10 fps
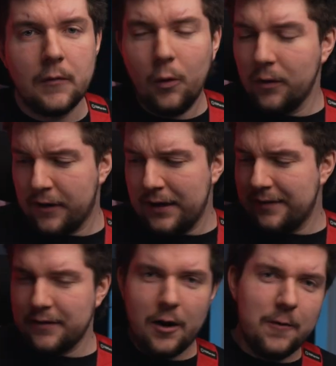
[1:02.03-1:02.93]
All you
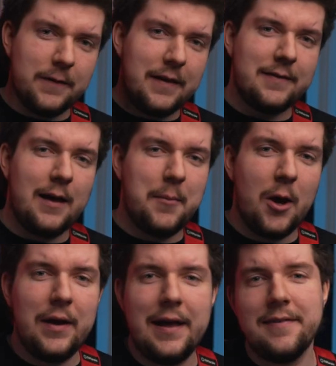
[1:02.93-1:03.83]
need to know for this
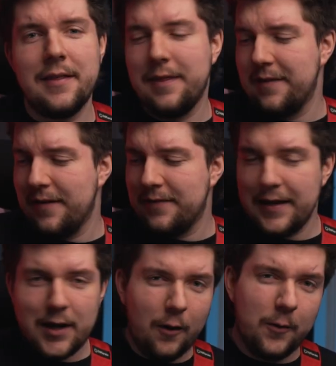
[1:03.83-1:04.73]
demo is that this is the
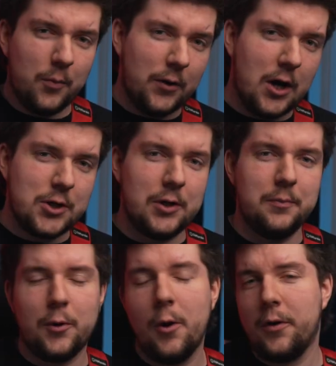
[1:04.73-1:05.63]
current production
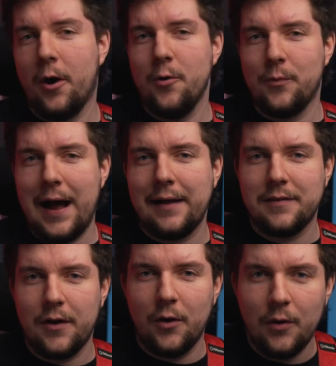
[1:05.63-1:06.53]
Pro Co
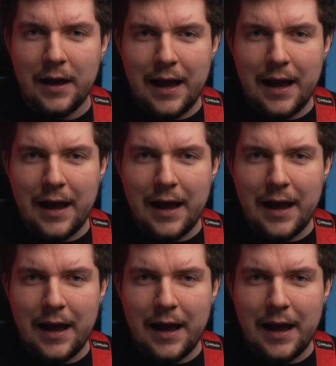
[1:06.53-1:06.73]
RAT2,